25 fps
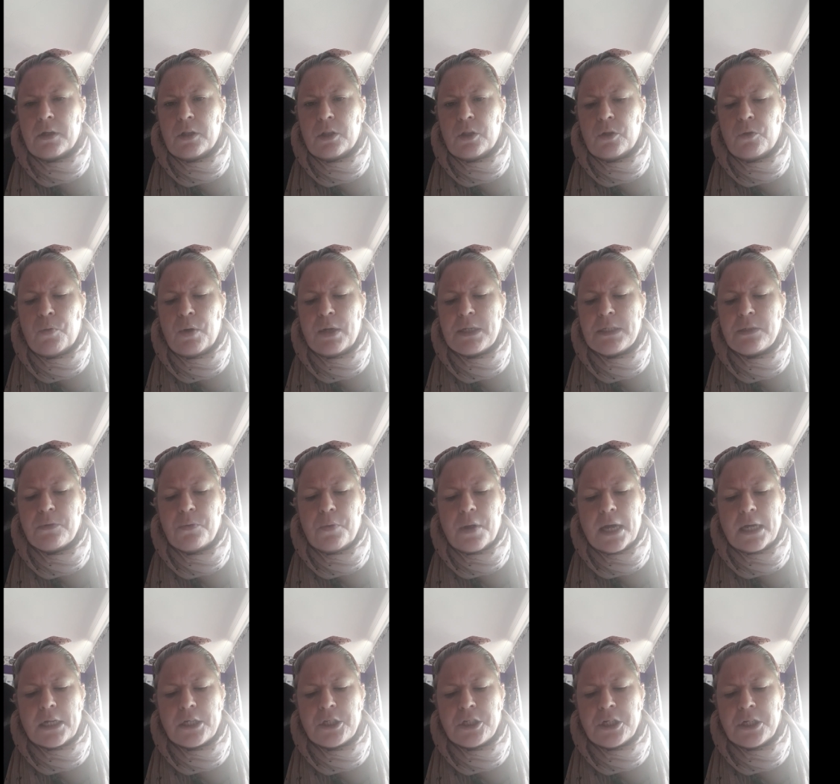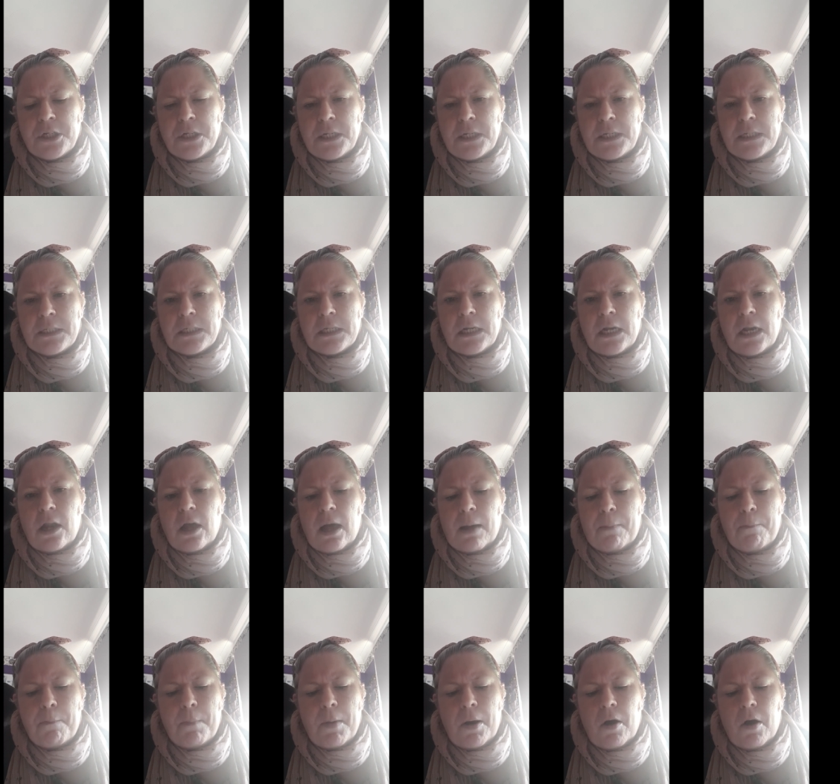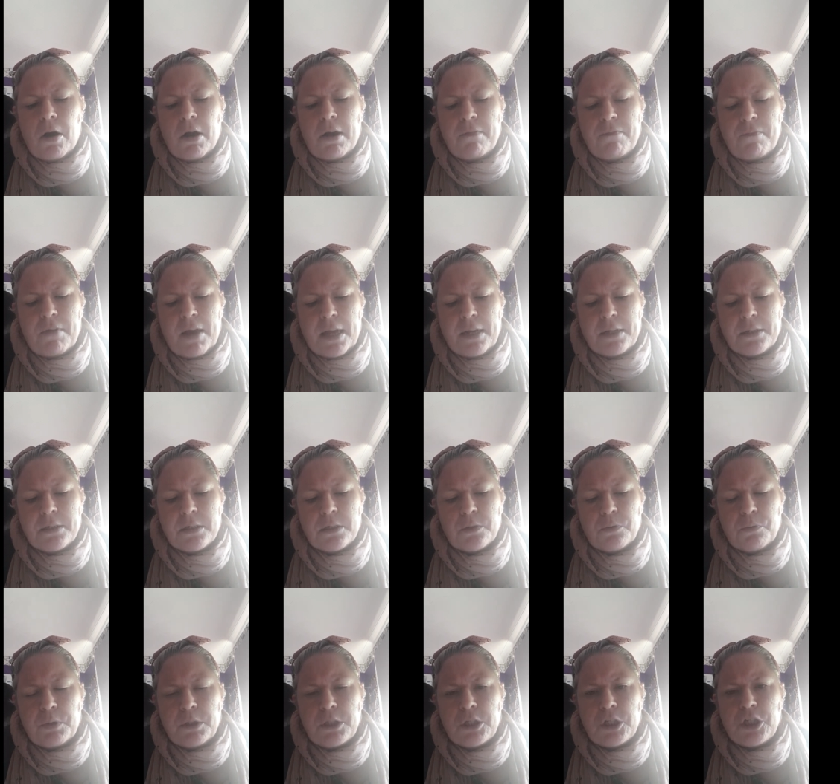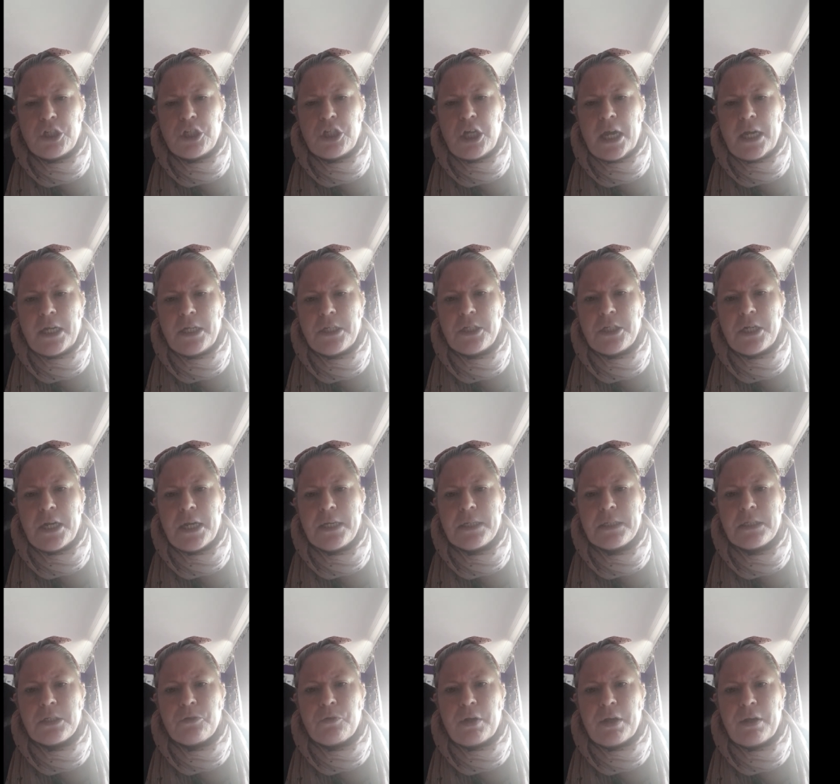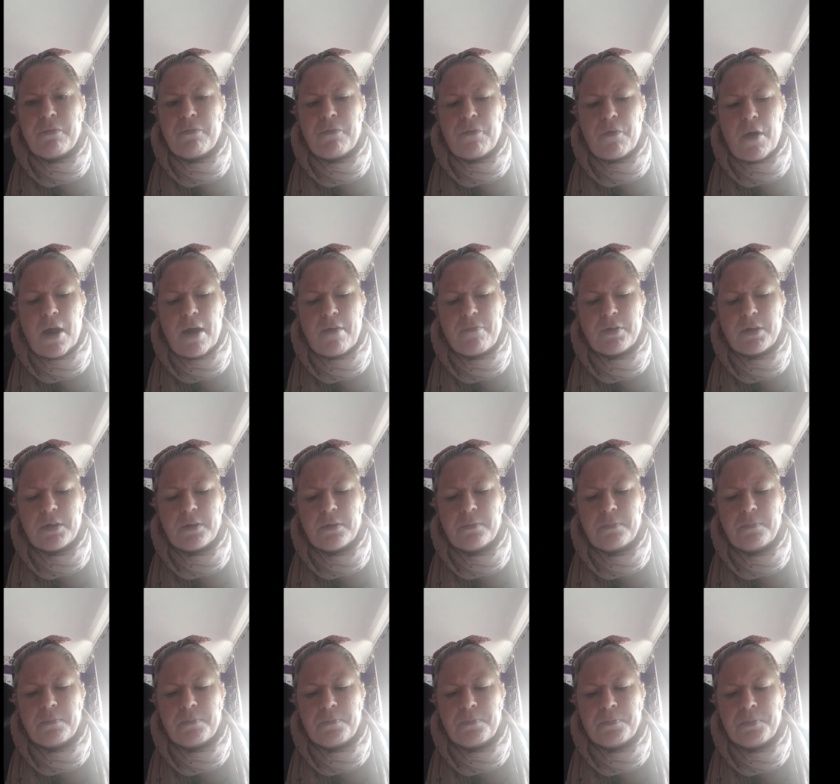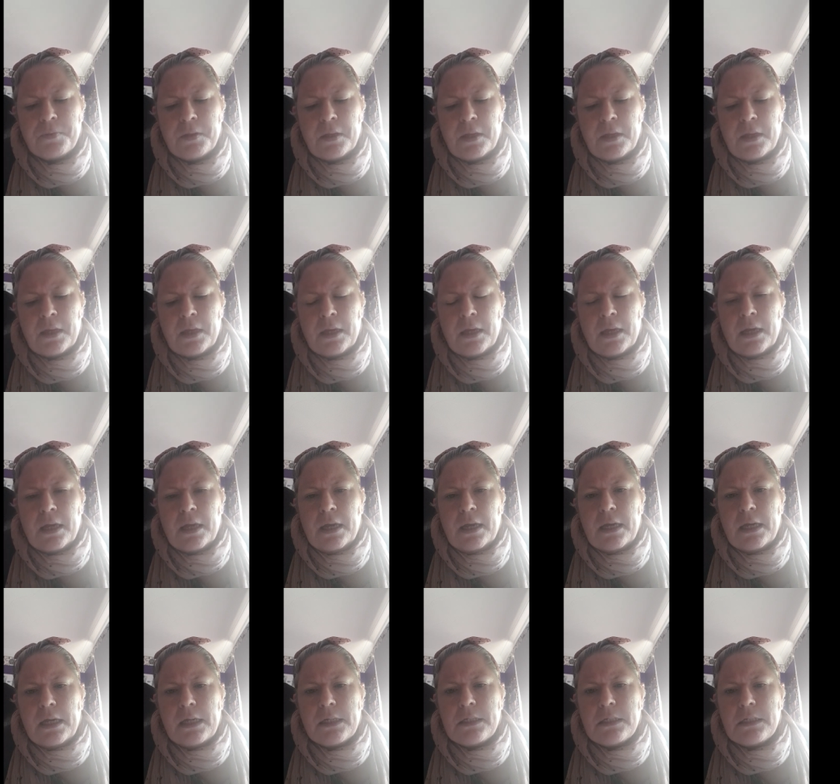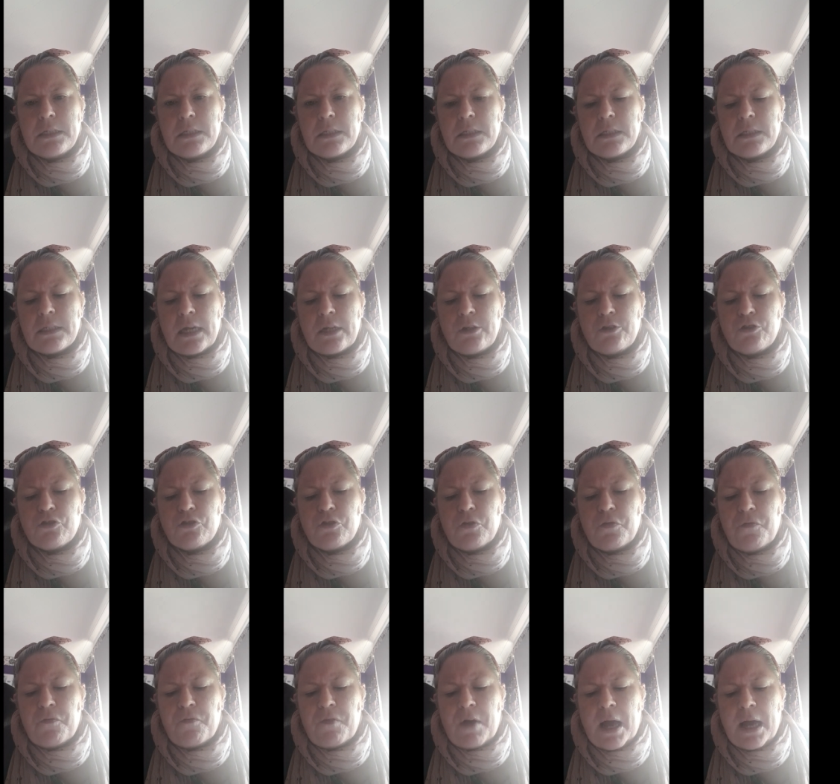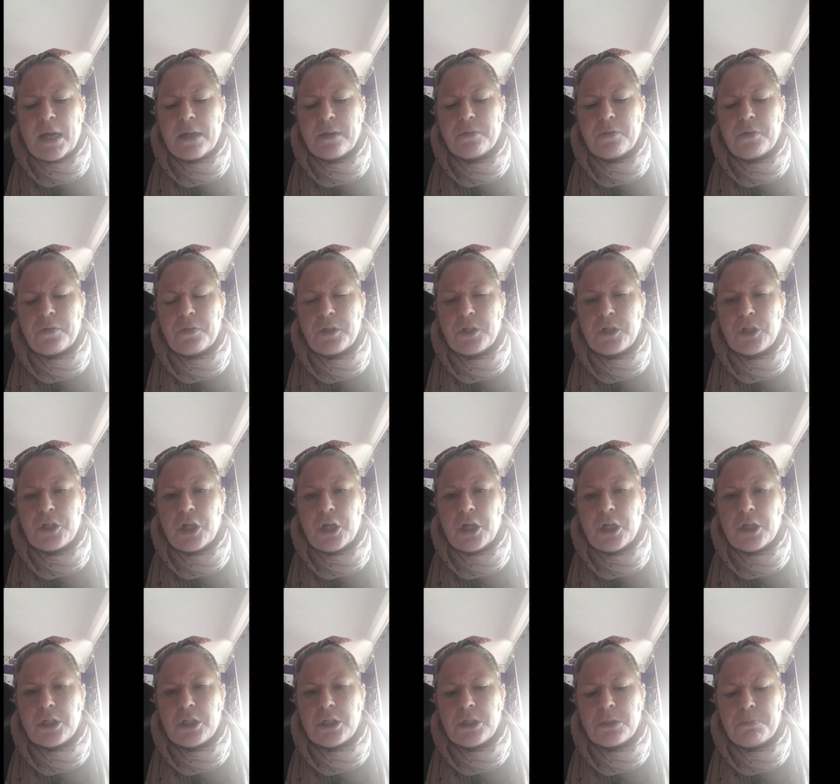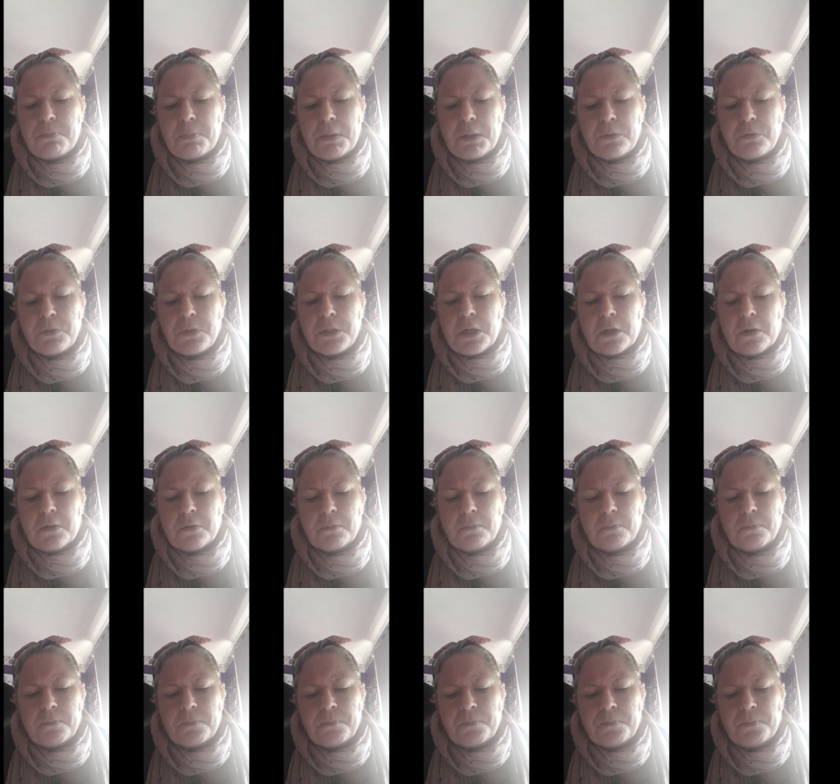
The resurrection is a landmark event which changed history forever. It is a central fact that the church is built on.